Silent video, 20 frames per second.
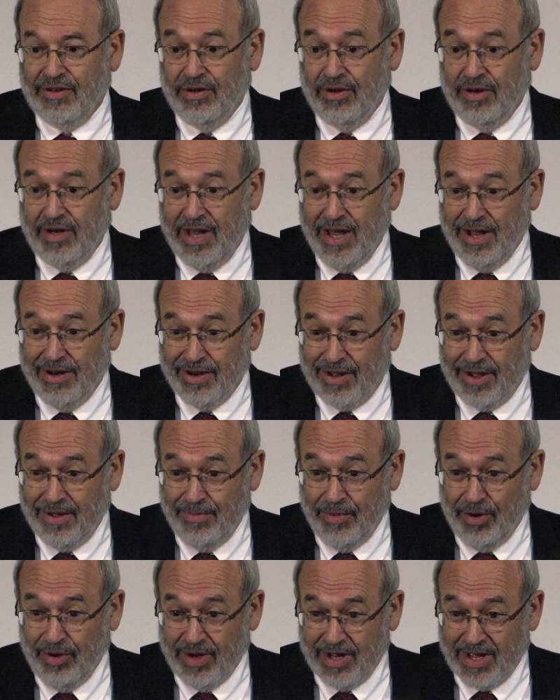learn how to
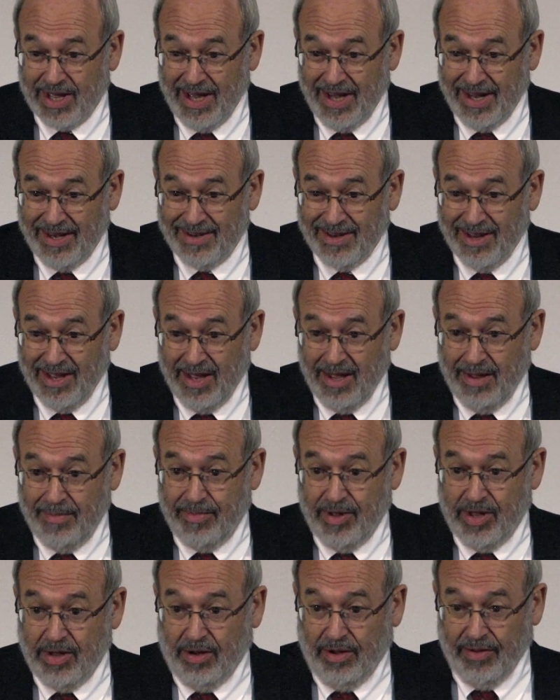communicate
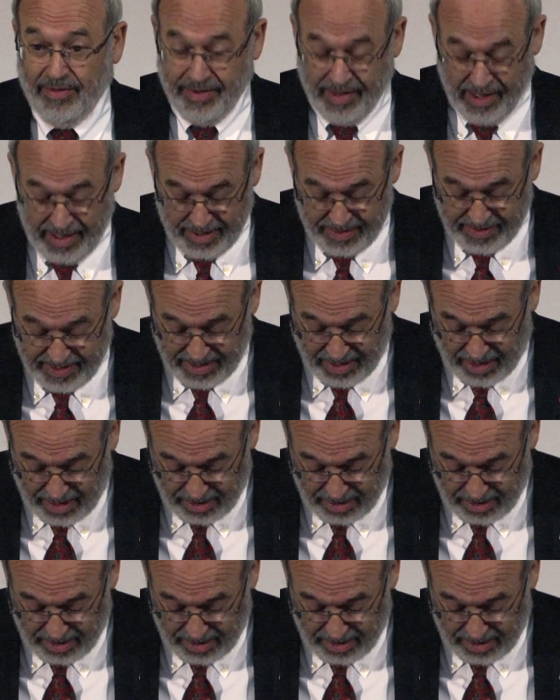beyond their